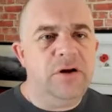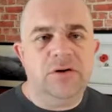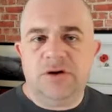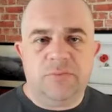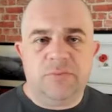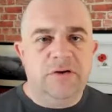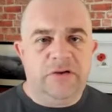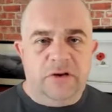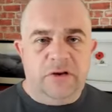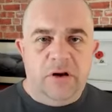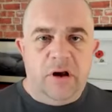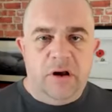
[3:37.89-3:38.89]
You just went to
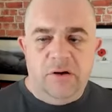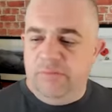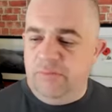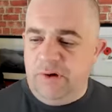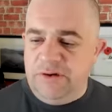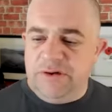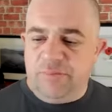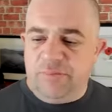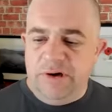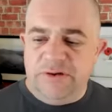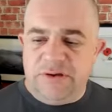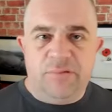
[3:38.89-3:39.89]
your home, went to your
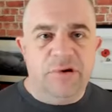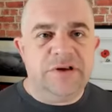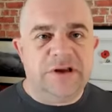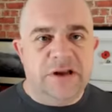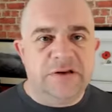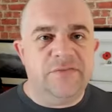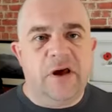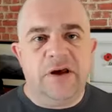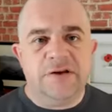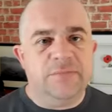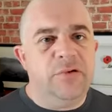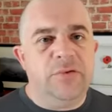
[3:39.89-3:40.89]
printer, print out some
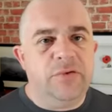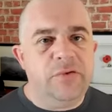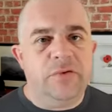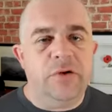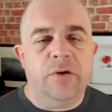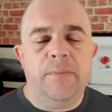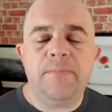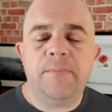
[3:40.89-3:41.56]
flyers, put through the door.